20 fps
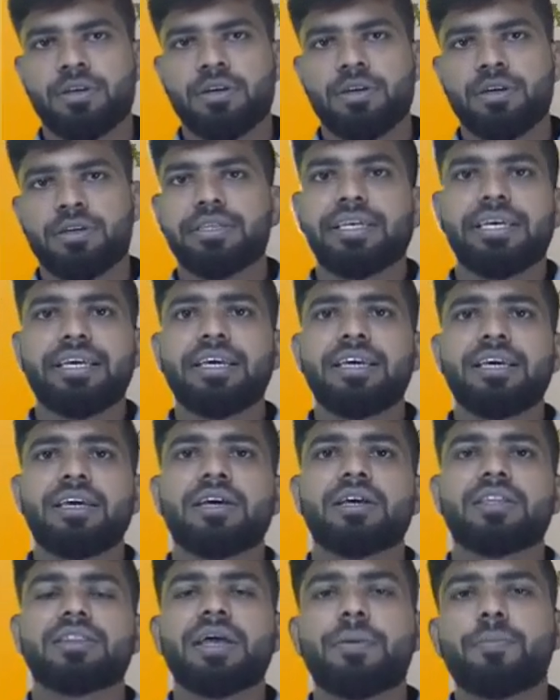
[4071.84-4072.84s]
See,
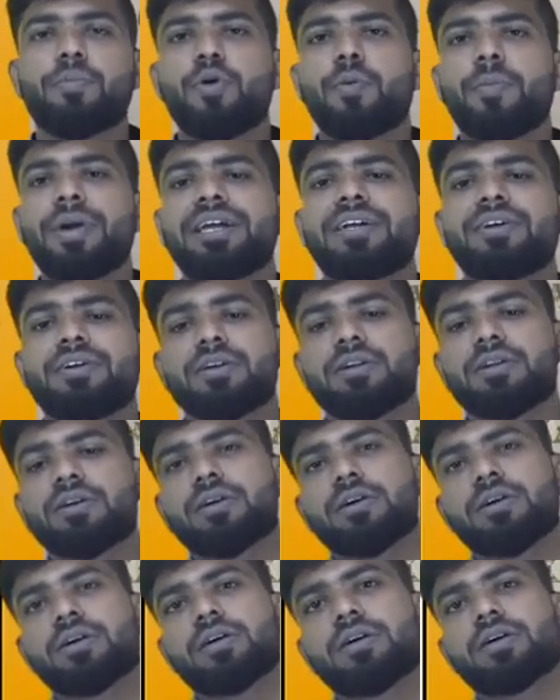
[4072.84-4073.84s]
the moment
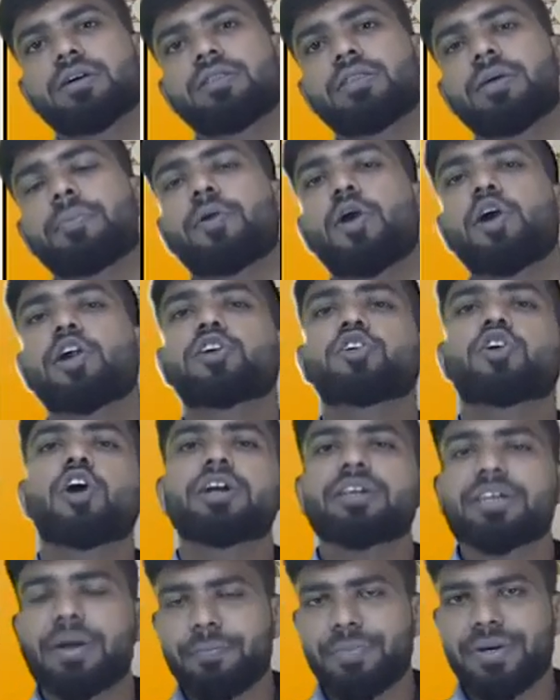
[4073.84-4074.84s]
the product
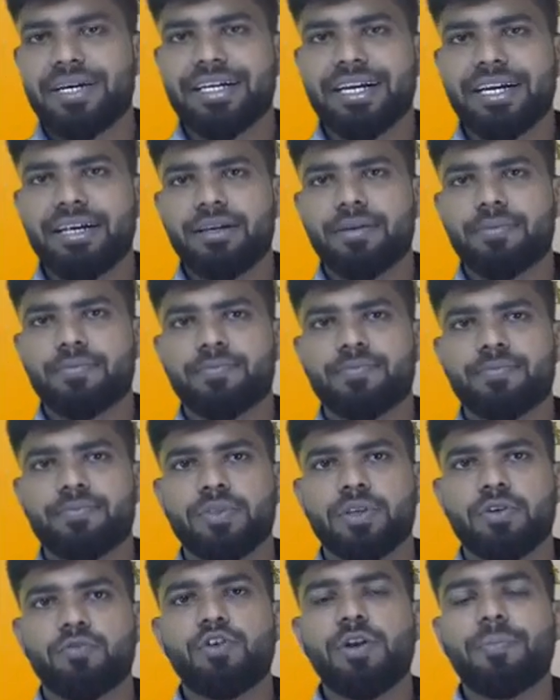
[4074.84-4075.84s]
got completed,
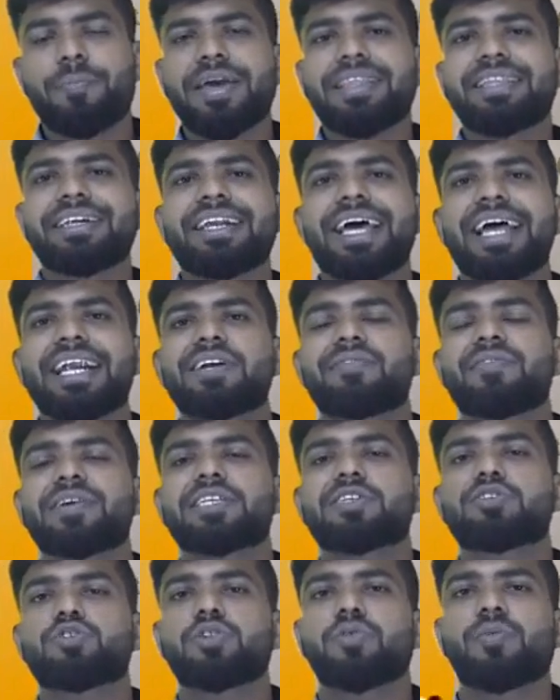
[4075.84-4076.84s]
we will pay the direct
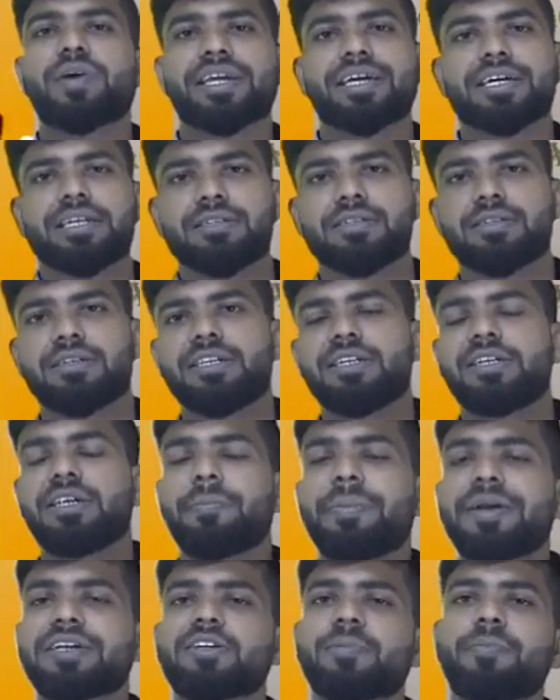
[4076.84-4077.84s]
wages to the worker. It
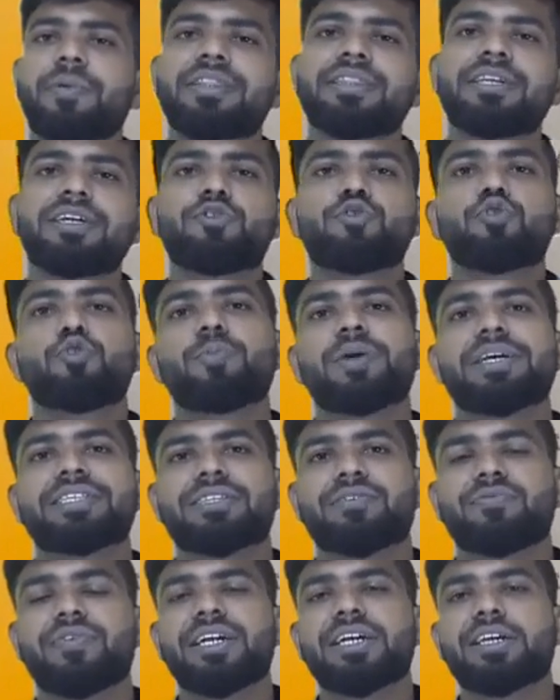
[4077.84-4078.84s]
depends upon the two
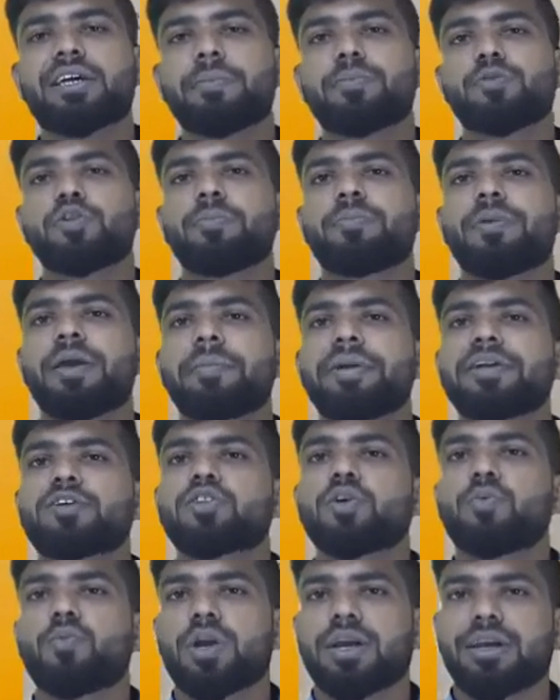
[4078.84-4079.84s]
bases. When it comes to the payment to
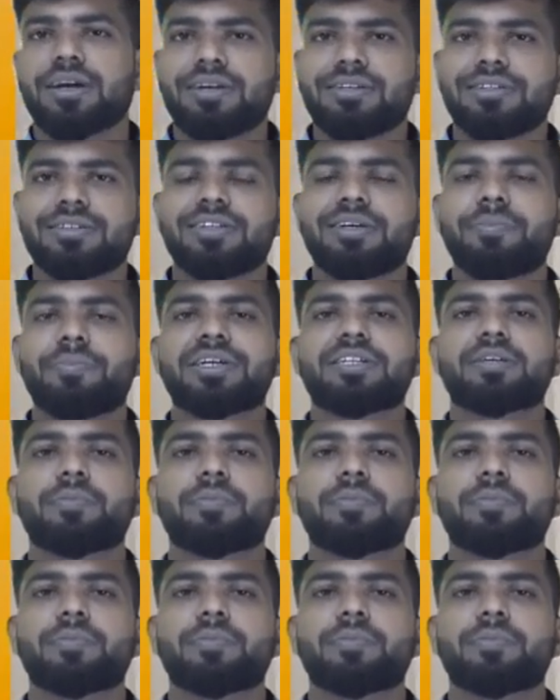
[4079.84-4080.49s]
the workers, it depends